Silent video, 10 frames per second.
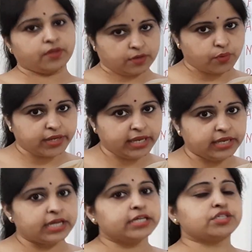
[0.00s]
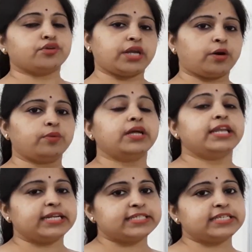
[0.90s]
Okay, so now
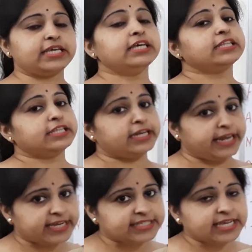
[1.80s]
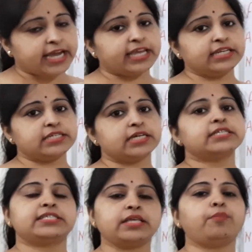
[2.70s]
let's see the next kind,
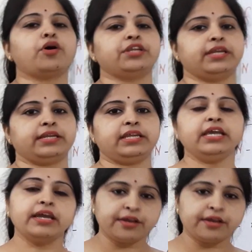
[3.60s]
subordinating